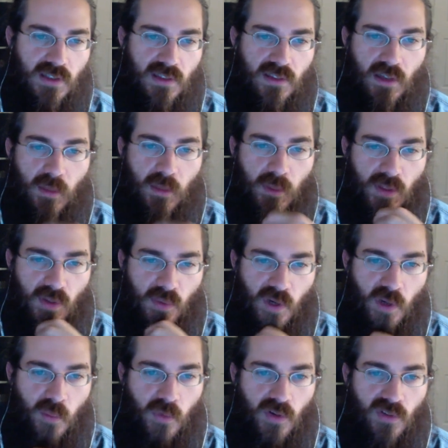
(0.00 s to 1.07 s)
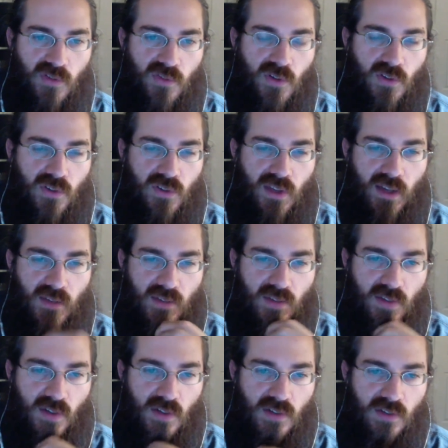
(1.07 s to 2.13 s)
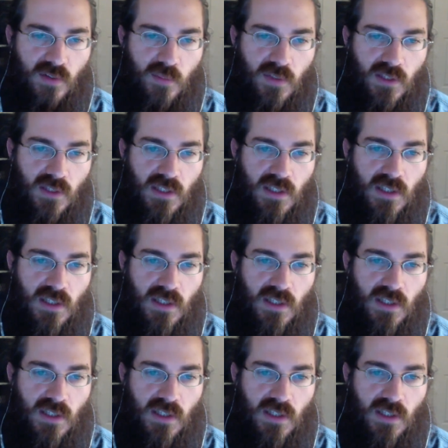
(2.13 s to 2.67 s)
I mean, the Realmworks folks will have to talk to me.